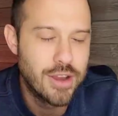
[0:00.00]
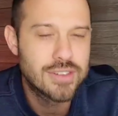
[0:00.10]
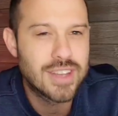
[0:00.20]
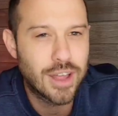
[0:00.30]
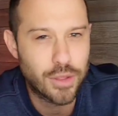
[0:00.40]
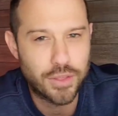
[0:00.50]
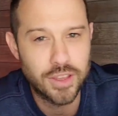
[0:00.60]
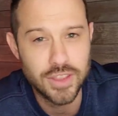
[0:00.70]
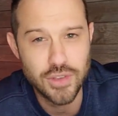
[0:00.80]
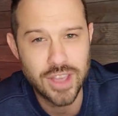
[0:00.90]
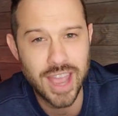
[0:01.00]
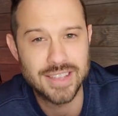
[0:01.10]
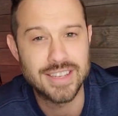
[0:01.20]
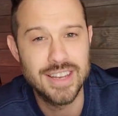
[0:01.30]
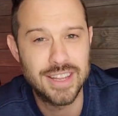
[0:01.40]
here's another thing that you
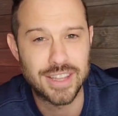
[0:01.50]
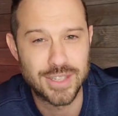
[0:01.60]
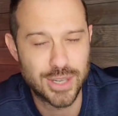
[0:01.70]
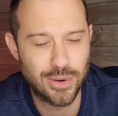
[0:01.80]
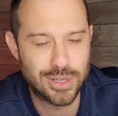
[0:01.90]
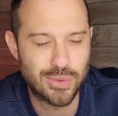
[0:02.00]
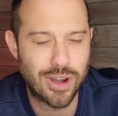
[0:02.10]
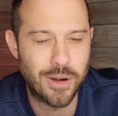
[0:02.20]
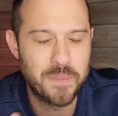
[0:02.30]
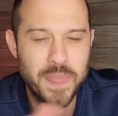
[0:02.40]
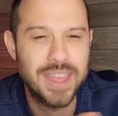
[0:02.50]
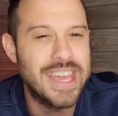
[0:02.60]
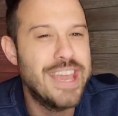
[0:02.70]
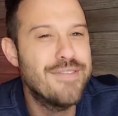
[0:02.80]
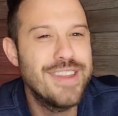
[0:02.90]
guys need to consider as well
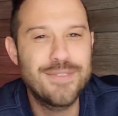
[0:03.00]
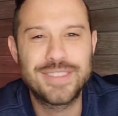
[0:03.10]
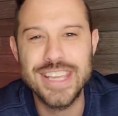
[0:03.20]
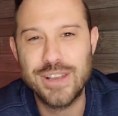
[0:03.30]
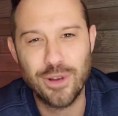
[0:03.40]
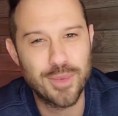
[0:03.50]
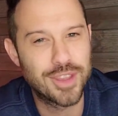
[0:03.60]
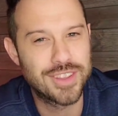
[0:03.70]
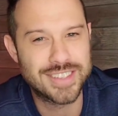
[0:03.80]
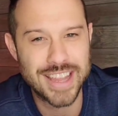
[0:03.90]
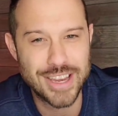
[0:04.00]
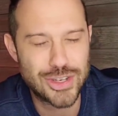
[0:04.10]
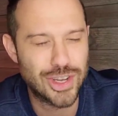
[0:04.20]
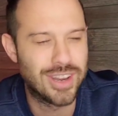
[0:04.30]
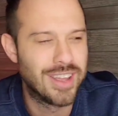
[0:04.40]
even if
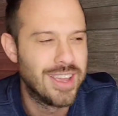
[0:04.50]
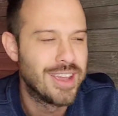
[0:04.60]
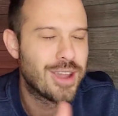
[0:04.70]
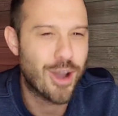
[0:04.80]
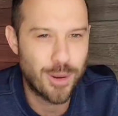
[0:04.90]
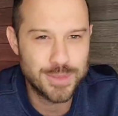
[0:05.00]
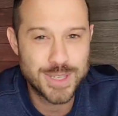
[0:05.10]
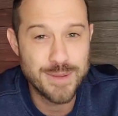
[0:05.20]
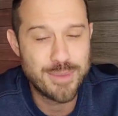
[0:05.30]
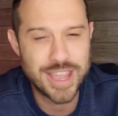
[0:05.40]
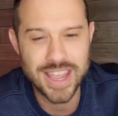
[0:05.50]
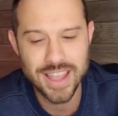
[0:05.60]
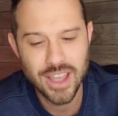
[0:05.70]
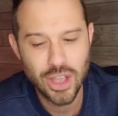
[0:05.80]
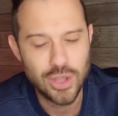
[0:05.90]
decriminalization comes to be,
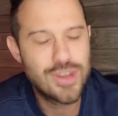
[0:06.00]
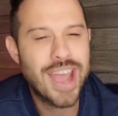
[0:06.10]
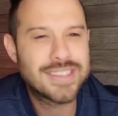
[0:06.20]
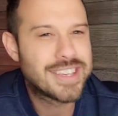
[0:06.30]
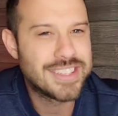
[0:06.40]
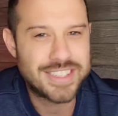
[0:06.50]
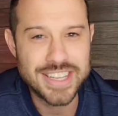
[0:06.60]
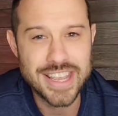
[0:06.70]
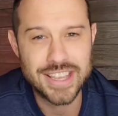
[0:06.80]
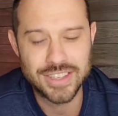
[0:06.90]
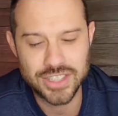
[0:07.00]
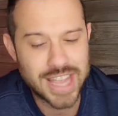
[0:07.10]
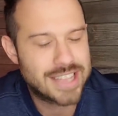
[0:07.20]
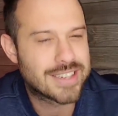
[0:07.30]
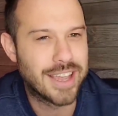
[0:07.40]
you guys can see
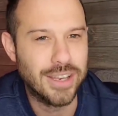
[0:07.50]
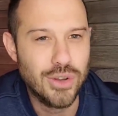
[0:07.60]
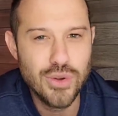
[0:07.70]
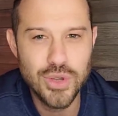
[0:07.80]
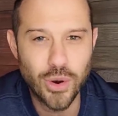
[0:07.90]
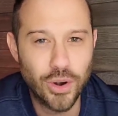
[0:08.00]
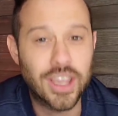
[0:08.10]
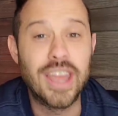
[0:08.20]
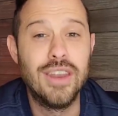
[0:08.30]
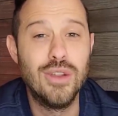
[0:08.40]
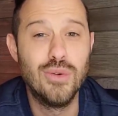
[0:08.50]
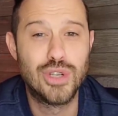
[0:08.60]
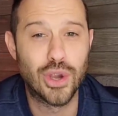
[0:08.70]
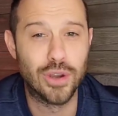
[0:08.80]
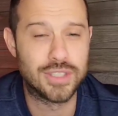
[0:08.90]
states like New York and New
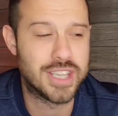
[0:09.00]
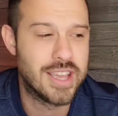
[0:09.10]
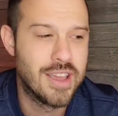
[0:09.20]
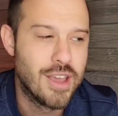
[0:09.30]
Jersey.